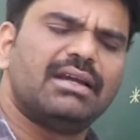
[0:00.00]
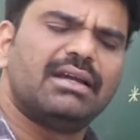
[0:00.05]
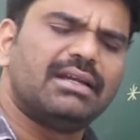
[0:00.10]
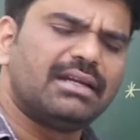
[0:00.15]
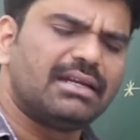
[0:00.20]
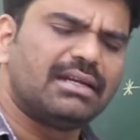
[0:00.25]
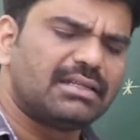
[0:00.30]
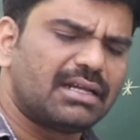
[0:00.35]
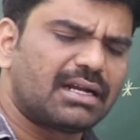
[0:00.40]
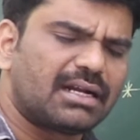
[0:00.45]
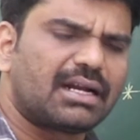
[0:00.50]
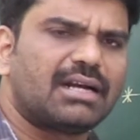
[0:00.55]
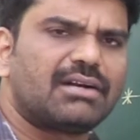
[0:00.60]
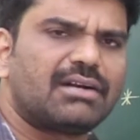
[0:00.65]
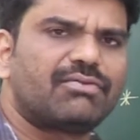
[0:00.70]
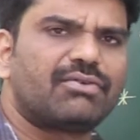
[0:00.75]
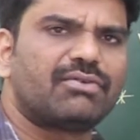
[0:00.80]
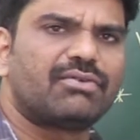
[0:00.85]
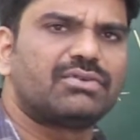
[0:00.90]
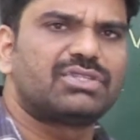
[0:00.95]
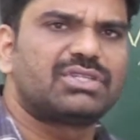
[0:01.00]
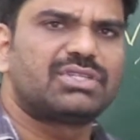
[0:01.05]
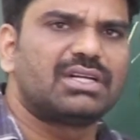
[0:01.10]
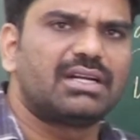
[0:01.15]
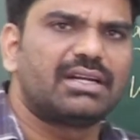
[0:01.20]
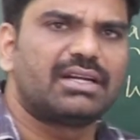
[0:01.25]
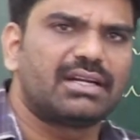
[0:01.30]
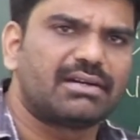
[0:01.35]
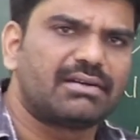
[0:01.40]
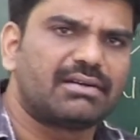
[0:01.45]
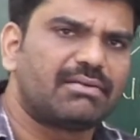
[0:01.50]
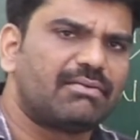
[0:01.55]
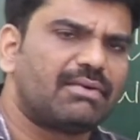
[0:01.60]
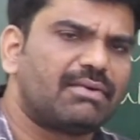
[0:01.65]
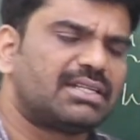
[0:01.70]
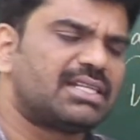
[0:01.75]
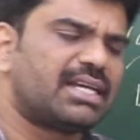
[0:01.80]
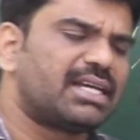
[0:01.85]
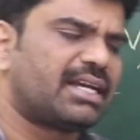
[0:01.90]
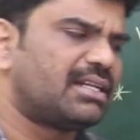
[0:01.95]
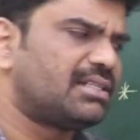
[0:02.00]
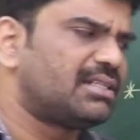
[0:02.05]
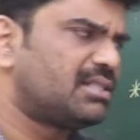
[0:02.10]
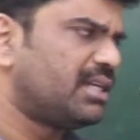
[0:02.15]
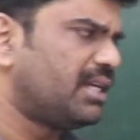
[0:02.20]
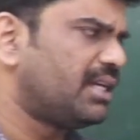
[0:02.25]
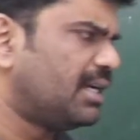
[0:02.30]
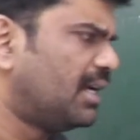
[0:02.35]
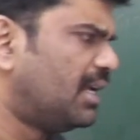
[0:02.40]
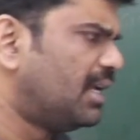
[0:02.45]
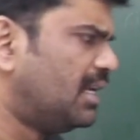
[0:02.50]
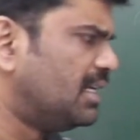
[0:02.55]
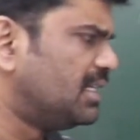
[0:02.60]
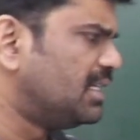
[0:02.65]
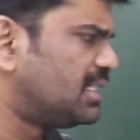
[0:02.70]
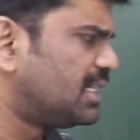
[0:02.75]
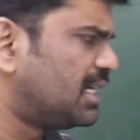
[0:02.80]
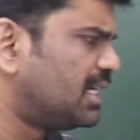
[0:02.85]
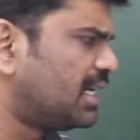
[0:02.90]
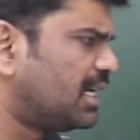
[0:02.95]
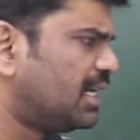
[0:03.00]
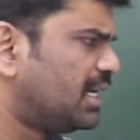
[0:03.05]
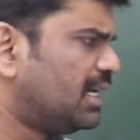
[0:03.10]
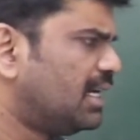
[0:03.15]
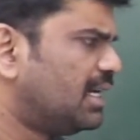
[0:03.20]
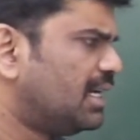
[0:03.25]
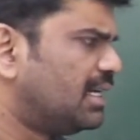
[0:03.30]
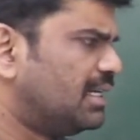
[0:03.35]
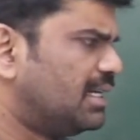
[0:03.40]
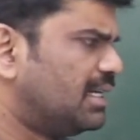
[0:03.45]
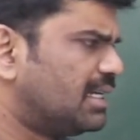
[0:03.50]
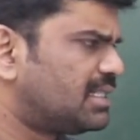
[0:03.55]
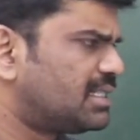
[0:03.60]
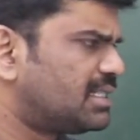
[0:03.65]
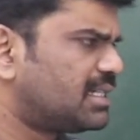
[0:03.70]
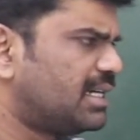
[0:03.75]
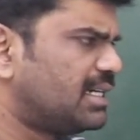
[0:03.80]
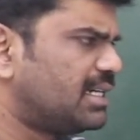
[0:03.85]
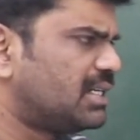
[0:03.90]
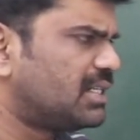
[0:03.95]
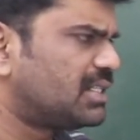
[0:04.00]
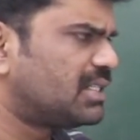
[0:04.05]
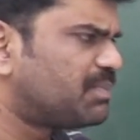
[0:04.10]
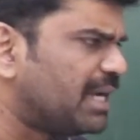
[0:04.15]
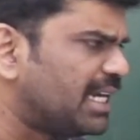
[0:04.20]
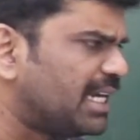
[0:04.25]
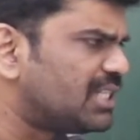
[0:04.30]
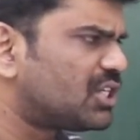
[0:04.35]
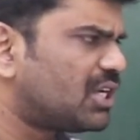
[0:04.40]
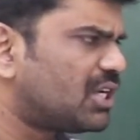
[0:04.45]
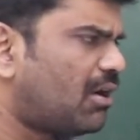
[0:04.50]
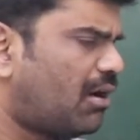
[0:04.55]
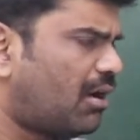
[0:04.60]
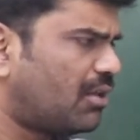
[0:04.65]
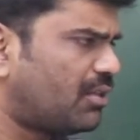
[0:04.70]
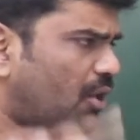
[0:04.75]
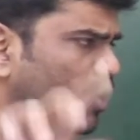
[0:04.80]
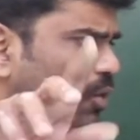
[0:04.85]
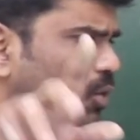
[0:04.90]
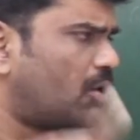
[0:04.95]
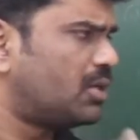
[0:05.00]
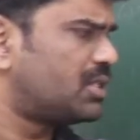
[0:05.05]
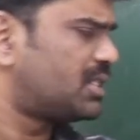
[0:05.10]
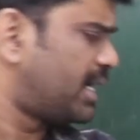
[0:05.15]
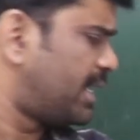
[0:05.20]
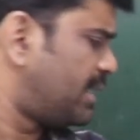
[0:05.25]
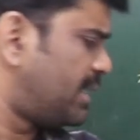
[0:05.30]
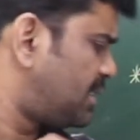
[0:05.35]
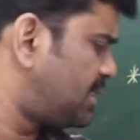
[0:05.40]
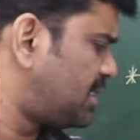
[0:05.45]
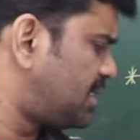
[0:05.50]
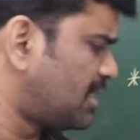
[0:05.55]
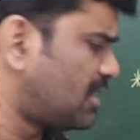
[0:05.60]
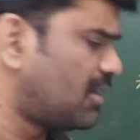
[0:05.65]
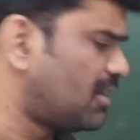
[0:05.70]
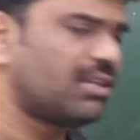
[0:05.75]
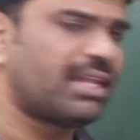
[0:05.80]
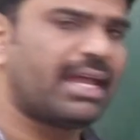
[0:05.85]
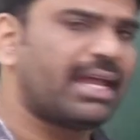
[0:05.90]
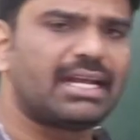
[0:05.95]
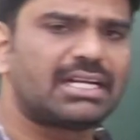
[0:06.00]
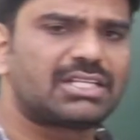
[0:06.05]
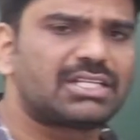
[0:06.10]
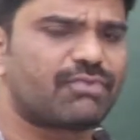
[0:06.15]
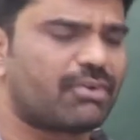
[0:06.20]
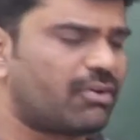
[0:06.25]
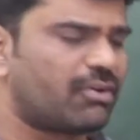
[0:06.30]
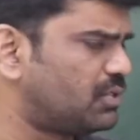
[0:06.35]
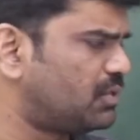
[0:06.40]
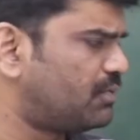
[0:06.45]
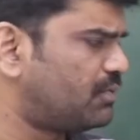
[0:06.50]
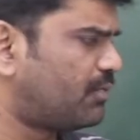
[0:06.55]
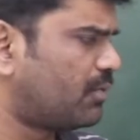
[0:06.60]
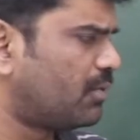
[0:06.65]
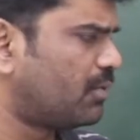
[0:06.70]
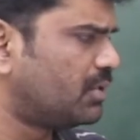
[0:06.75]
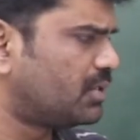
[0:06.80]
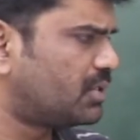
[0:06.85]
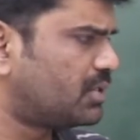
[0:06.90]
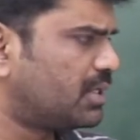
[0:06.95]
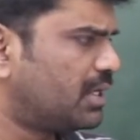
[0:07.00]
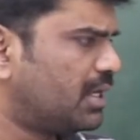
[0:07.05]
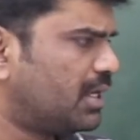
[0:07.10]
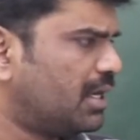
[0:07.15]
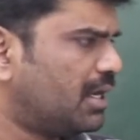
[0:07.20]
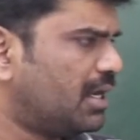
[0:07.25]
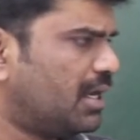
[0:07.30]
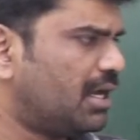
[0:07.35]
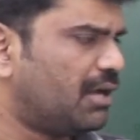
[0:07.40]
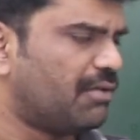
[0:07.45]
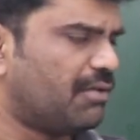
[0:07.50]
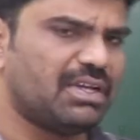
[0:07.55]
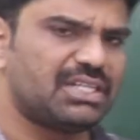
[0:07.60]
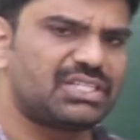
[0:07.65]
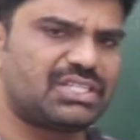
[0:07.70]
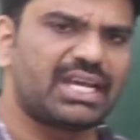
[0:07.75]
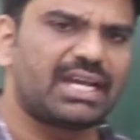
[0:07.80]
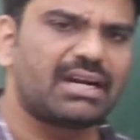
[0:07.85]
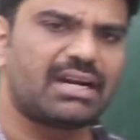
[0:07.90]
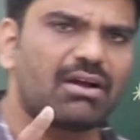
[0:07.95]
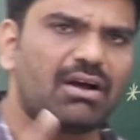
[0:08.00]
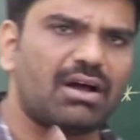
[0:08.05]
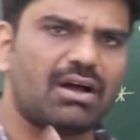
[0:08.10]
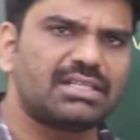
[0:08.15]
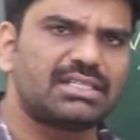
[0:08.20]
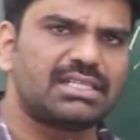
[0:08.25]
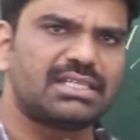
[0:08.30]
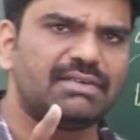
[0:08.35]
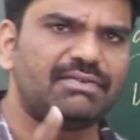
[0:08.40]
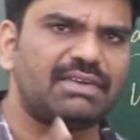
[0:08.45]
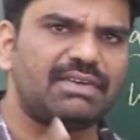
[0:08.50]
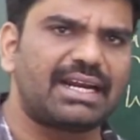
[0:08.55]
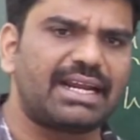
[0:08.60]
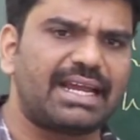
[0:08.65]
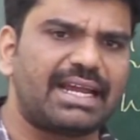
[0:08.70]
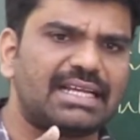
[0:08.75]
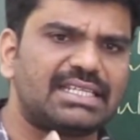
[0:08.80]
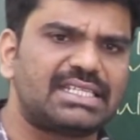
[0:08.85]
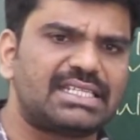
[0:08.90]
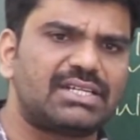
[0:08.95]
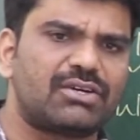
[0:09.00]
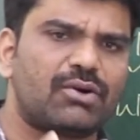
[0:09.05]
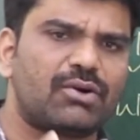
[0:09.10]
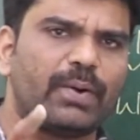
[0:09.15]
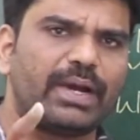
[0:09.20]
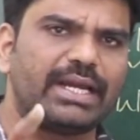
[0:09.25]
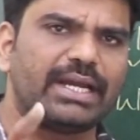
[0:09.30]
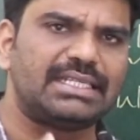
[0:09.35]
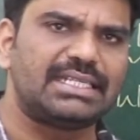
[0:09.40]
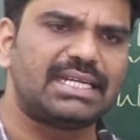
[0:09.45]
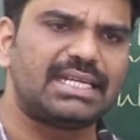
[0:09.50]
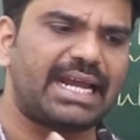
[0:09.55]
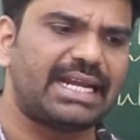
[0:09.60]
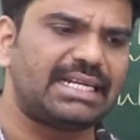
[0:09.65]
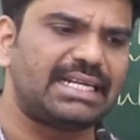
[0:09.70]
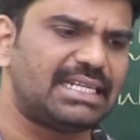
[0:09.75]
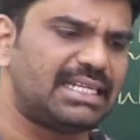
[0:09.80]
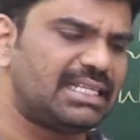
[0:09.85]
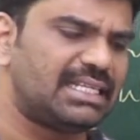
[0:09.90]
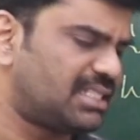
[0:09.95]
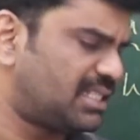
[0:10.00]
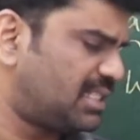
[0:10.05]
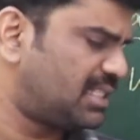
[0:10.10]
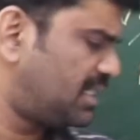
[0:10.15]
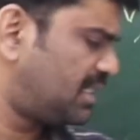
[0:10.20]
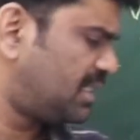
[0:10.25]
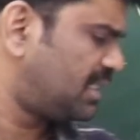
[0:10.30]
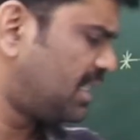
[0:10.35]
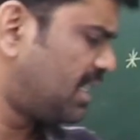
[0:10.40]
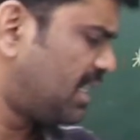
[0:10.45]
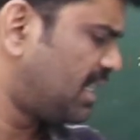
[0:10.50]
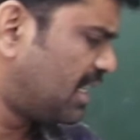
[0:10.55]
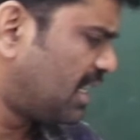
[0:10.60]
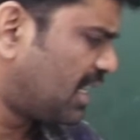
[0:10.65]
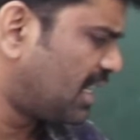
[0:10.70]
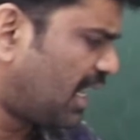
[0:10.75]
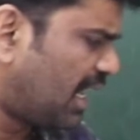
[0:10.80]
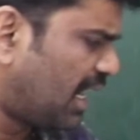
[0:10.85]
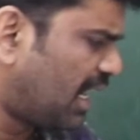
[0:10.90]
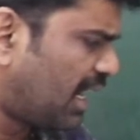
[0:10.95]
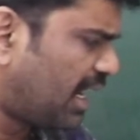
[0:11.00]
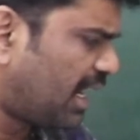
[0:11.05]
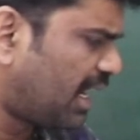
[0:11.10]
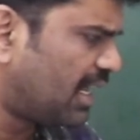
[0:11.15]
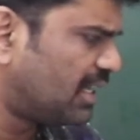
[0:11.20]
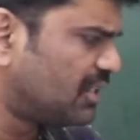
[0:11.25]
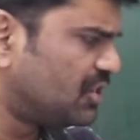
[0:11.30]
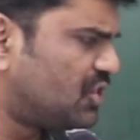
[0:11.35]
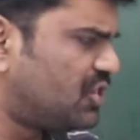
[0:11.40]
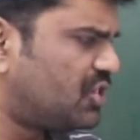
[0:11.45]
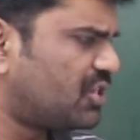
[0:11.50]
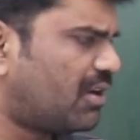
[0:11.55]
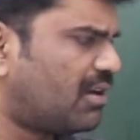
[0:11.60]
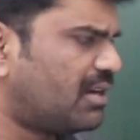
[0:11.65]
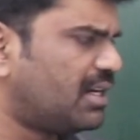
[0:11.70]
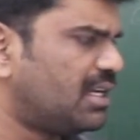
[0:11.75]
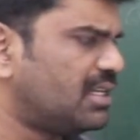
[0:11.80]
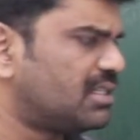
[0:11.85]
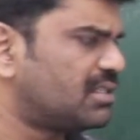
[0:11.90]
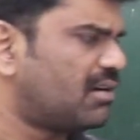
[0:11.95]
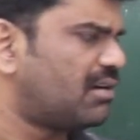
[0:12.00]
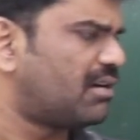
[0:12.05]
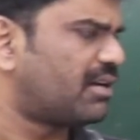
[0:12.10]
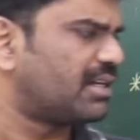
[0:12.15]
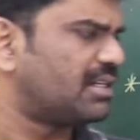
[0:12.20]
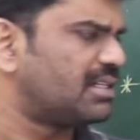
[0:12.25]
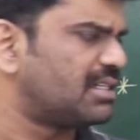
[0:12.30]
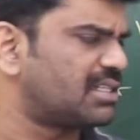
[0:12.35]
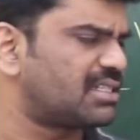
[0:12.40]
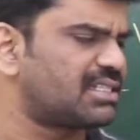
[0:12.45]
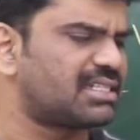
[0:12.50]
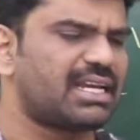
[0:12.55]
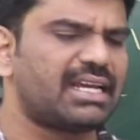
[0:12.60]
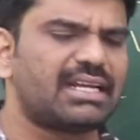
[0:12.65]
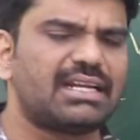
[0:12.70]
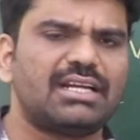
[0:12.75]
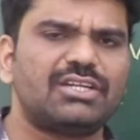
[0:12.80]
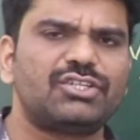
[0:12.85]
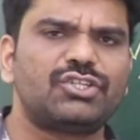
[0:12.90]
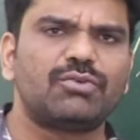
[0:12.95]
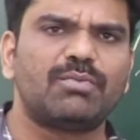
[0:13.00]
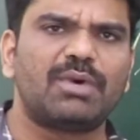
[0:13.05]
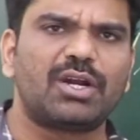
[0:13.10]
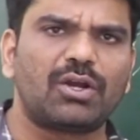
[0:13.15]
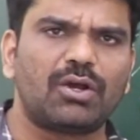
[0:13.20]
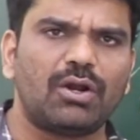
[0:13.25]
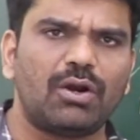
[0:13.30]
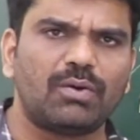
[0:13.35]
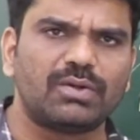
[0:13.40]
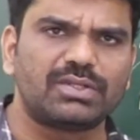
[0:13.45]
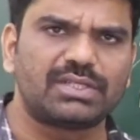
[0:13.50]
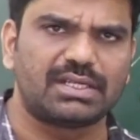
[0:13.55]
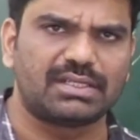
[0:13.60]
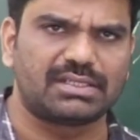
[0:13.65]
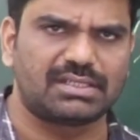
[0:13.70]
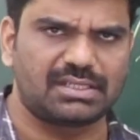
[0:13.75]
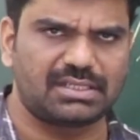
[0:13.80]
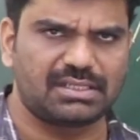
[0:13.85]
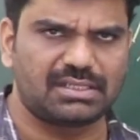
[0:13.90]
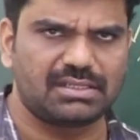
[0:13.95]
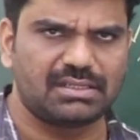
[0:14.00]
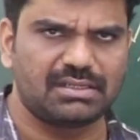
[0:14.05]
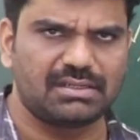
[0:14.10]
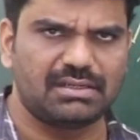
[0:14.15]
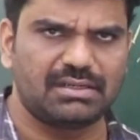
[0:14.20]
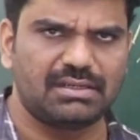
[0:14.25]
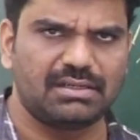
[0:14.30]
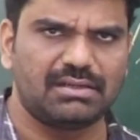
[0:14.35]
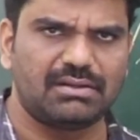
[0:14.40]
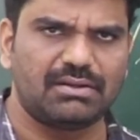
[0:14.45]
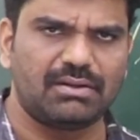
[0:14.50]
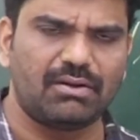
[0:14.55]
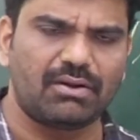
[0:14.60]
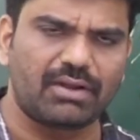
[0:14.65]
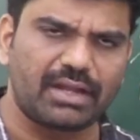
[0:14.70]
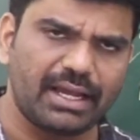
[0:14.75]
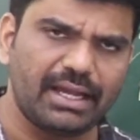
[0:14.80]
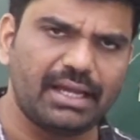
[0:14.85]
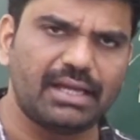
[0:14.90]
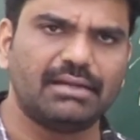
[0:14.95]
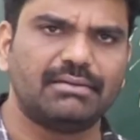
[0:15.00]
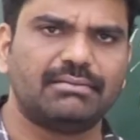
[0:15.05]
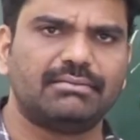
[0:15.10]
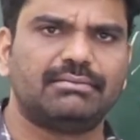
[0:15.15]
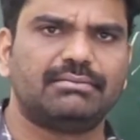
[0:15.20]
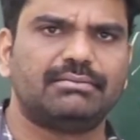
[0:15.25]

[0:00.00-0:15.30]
eat the cut fruits children once again see litter dust and spit on the roadside settle on the exposed fruits which can cause severe gastroenteritis, cholera, jaundice or intestinal tuberculosis. Okay.